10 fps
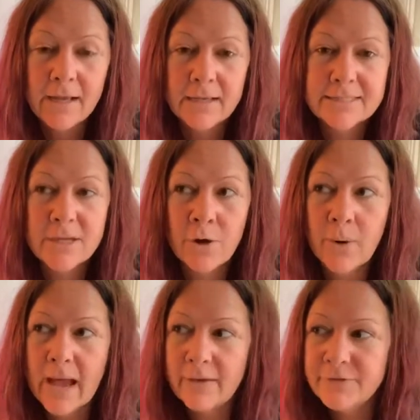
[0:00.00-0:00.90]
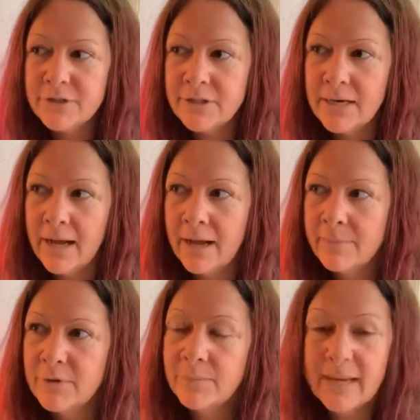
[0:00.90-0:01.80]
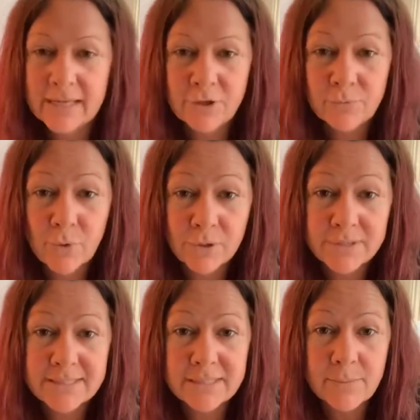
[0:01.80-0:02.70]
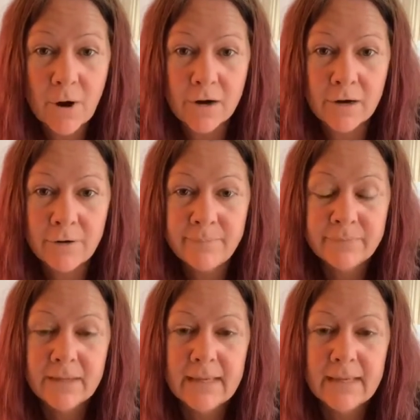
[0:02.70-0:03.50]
So after you're making your rollers tomorrow,